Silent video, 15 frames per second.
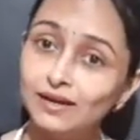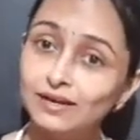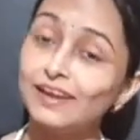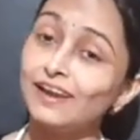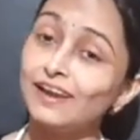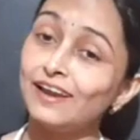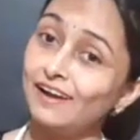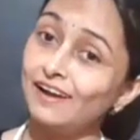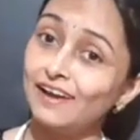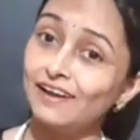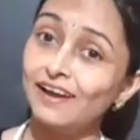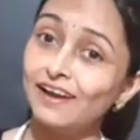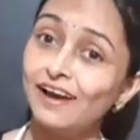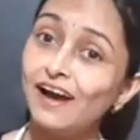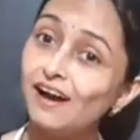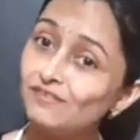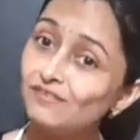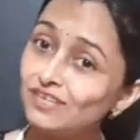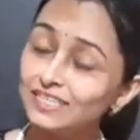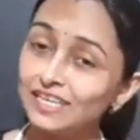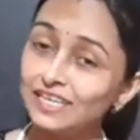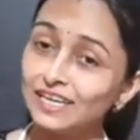khelaila
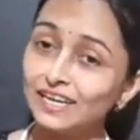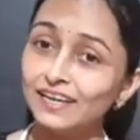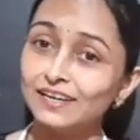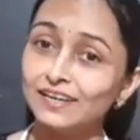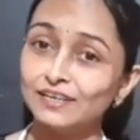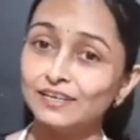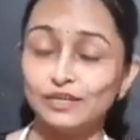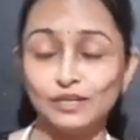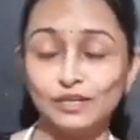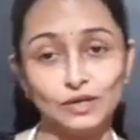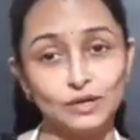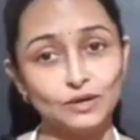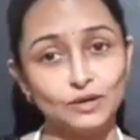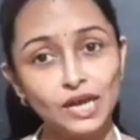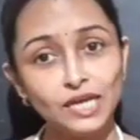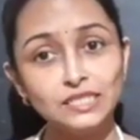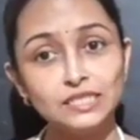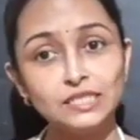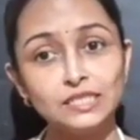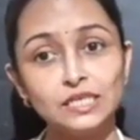avadte, right?